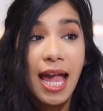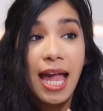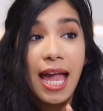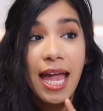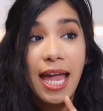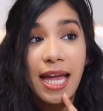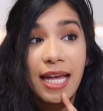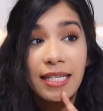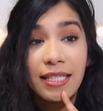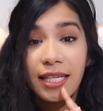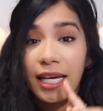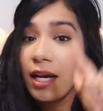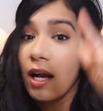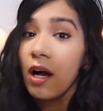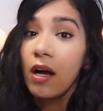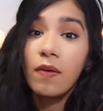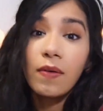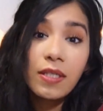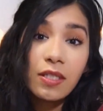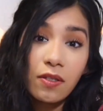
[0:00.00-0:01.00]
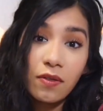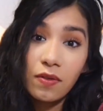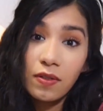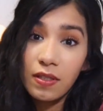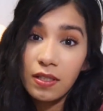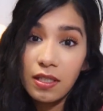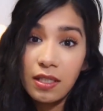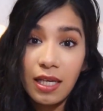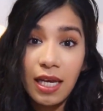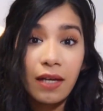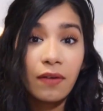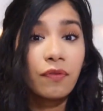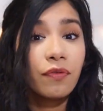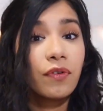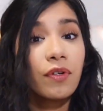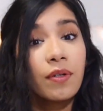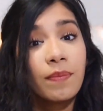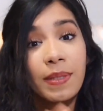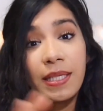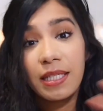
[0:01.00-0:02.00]
And I always use this light
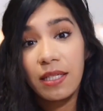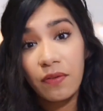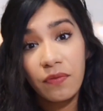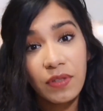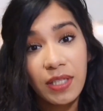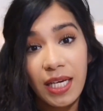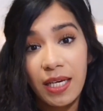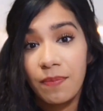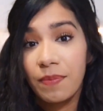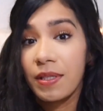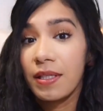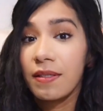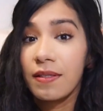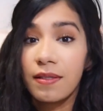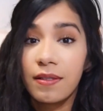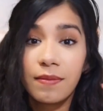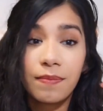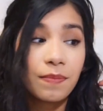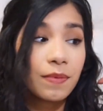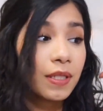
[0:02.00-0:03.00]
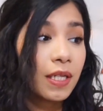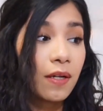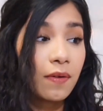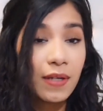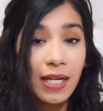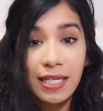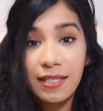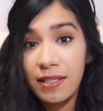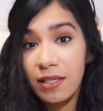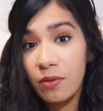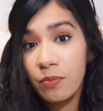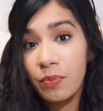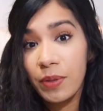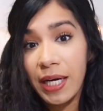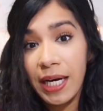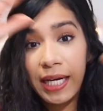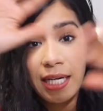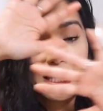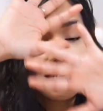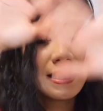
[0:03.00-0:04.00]
for my self-tapes. It's, you know, nice and
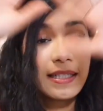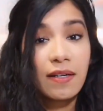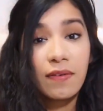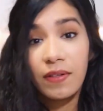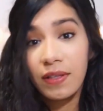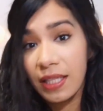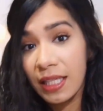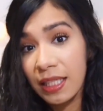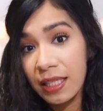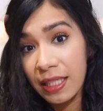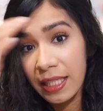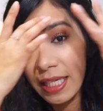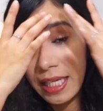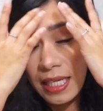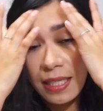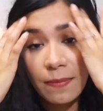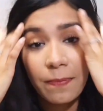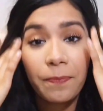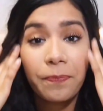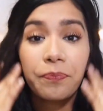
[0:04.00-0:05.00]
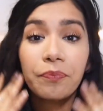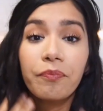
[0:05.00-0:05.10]
bright, gets everything lit.